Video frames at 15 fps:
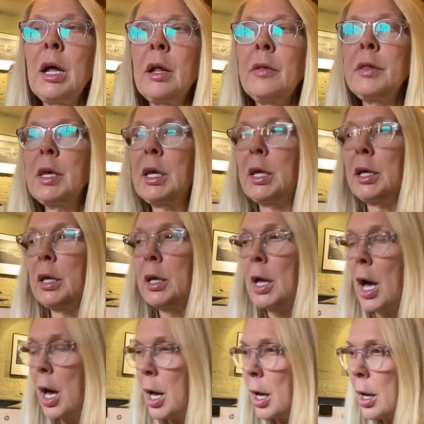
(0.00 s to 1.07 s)
The
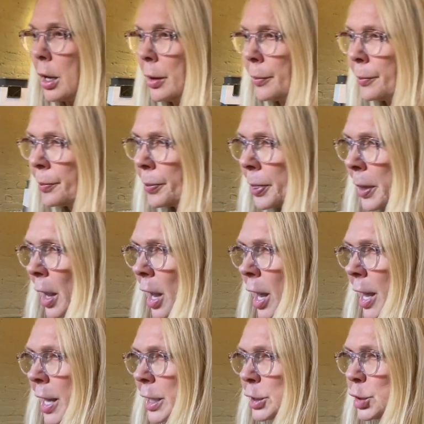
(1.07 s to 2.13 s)

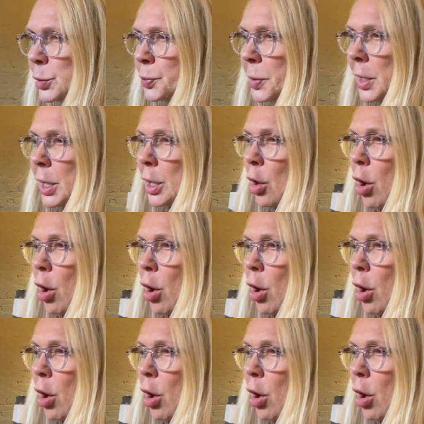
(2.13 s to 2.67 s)
HP